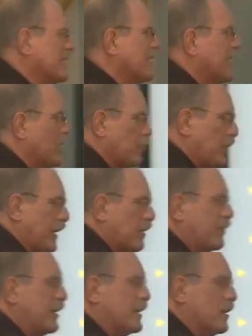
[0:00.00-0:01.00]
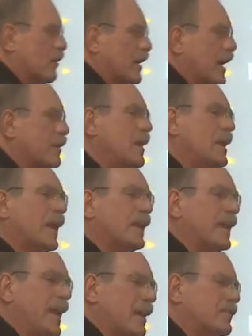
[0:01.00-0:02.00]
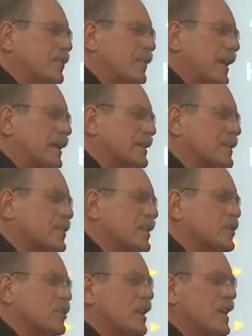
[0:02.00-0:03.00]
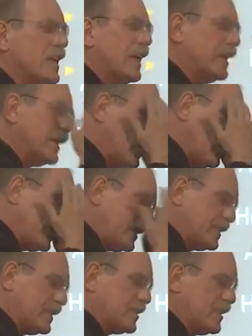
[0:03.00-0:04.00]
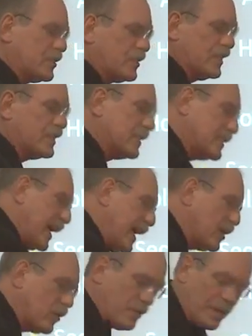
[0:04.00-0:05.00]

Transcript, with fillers: sitting here playing a video game and they have to make a decision and they know what the decision is it's A or